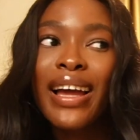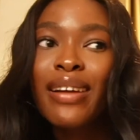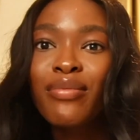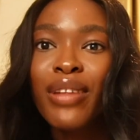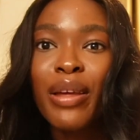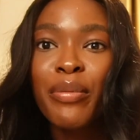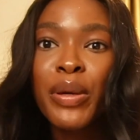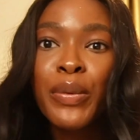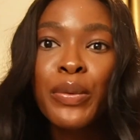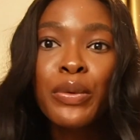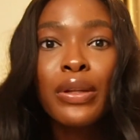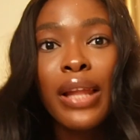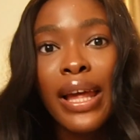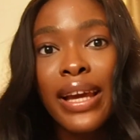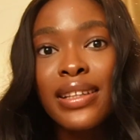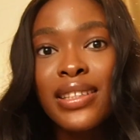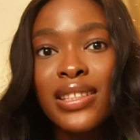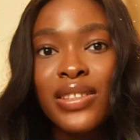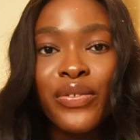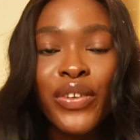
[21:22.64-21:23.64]
like people
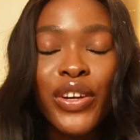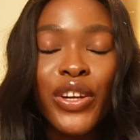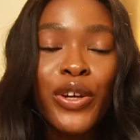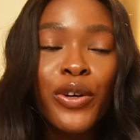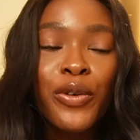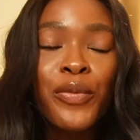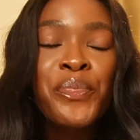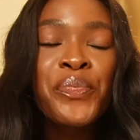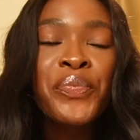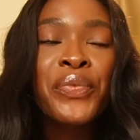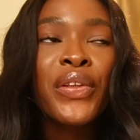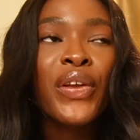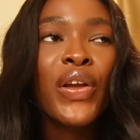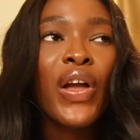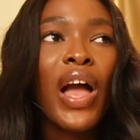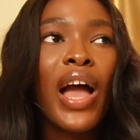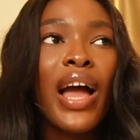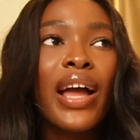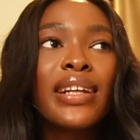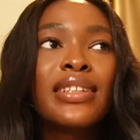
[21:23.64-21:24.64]
like this video
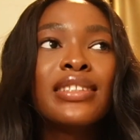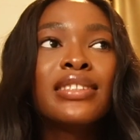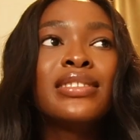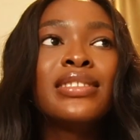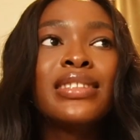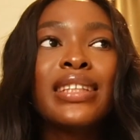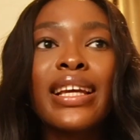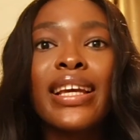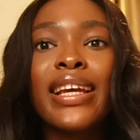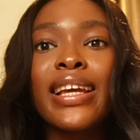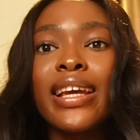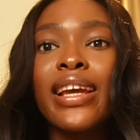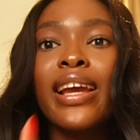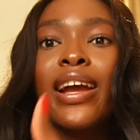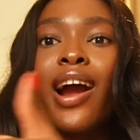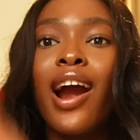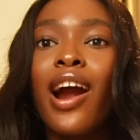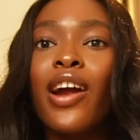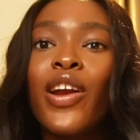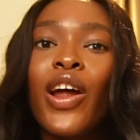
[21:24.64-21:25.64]
and they
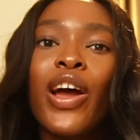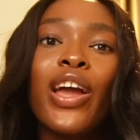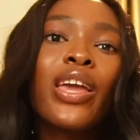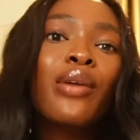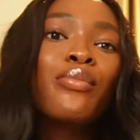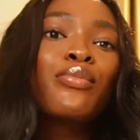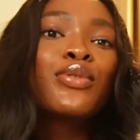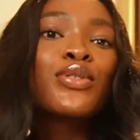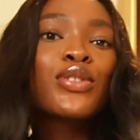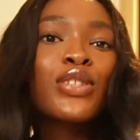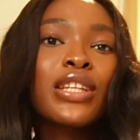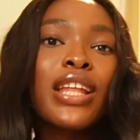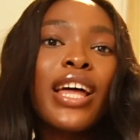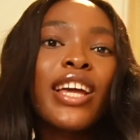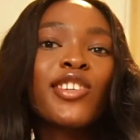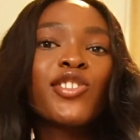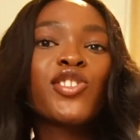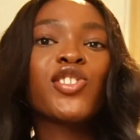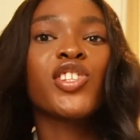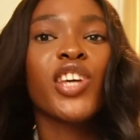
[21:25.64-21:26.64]
are not able to
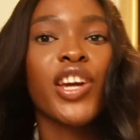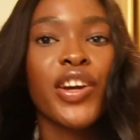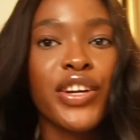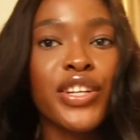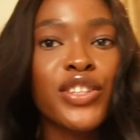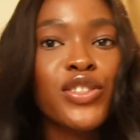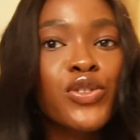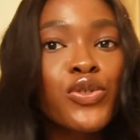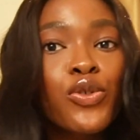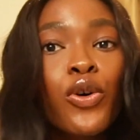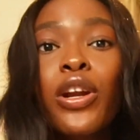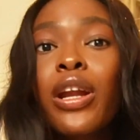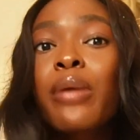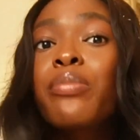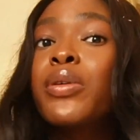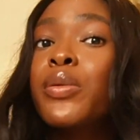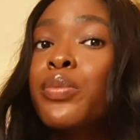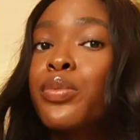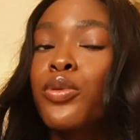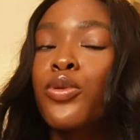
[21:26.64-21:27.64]
like share it to other
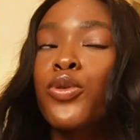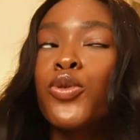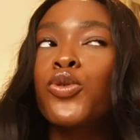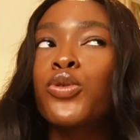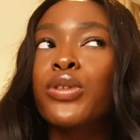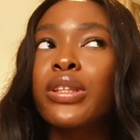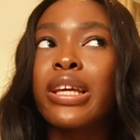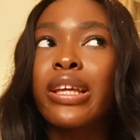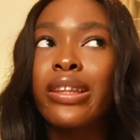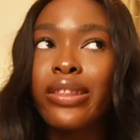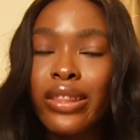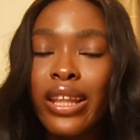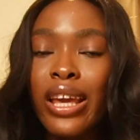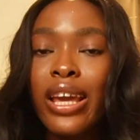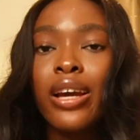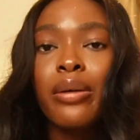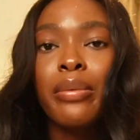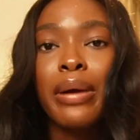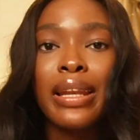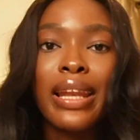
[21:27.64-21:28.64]
people who they
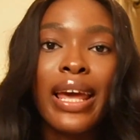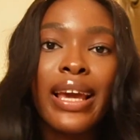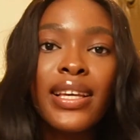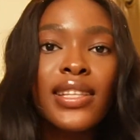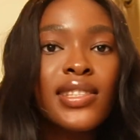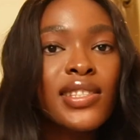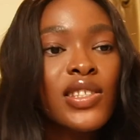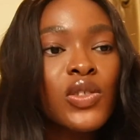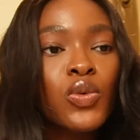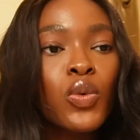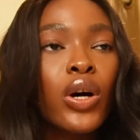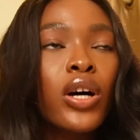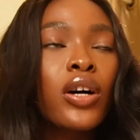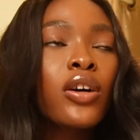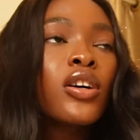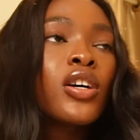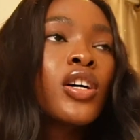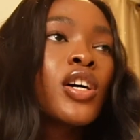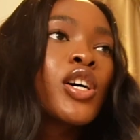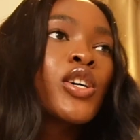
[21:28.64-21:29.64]
think might like it as well.
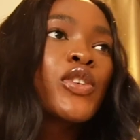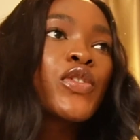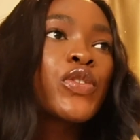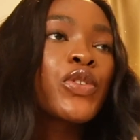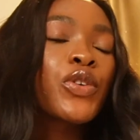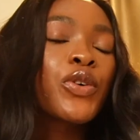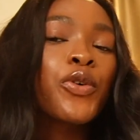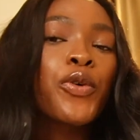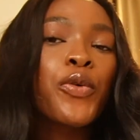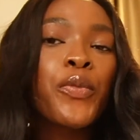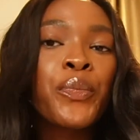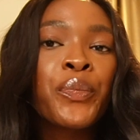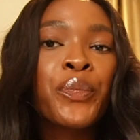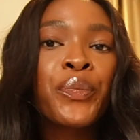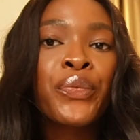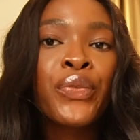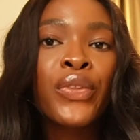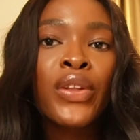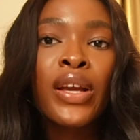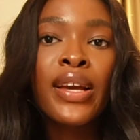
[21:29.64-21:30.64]
So
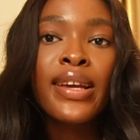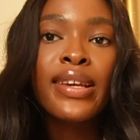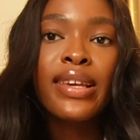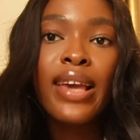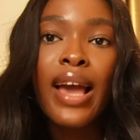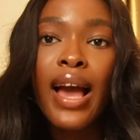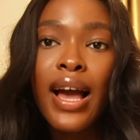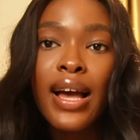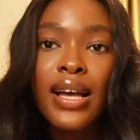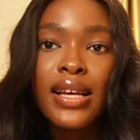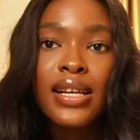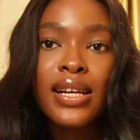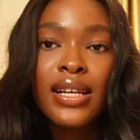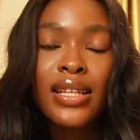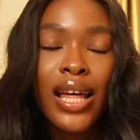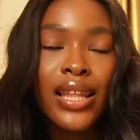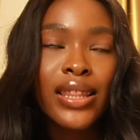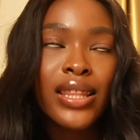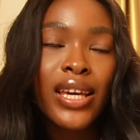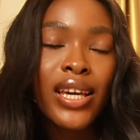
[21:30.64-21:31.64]
yeah,
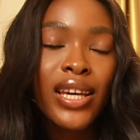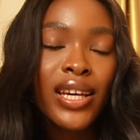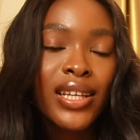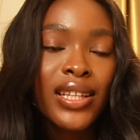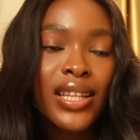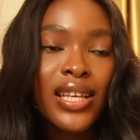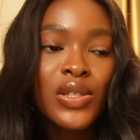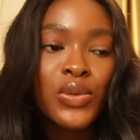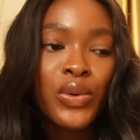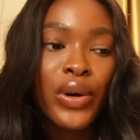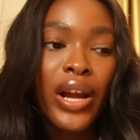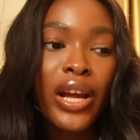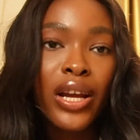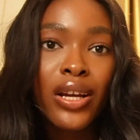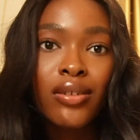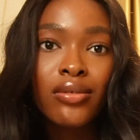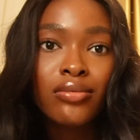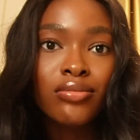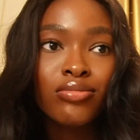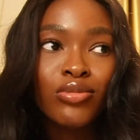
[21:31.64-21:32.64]
I think that's where I
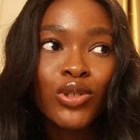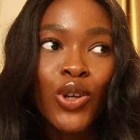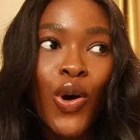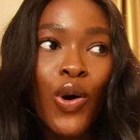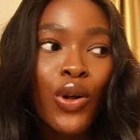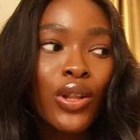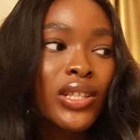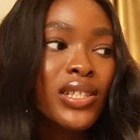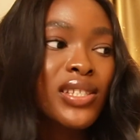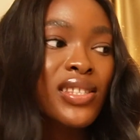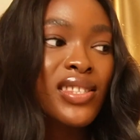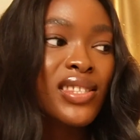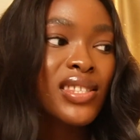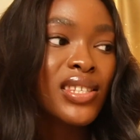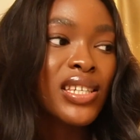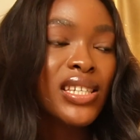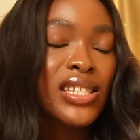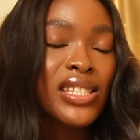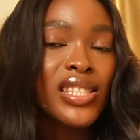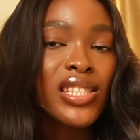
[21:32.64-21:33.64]
call it
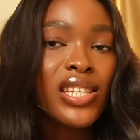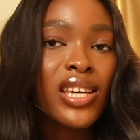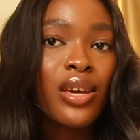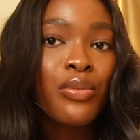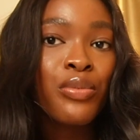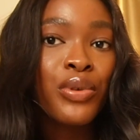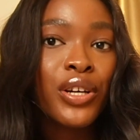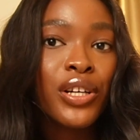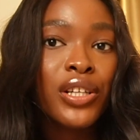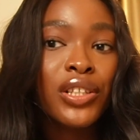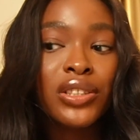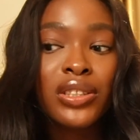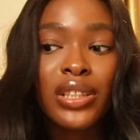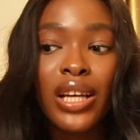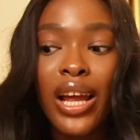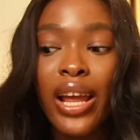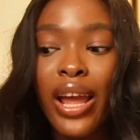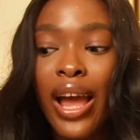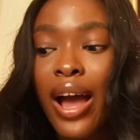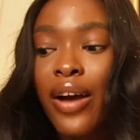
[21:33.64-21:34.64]
a day, because
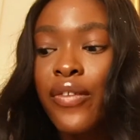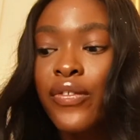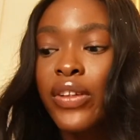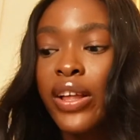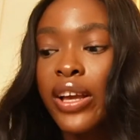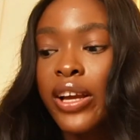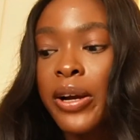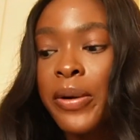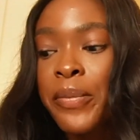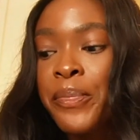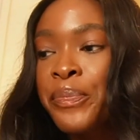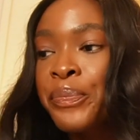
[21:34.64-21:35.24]
I have like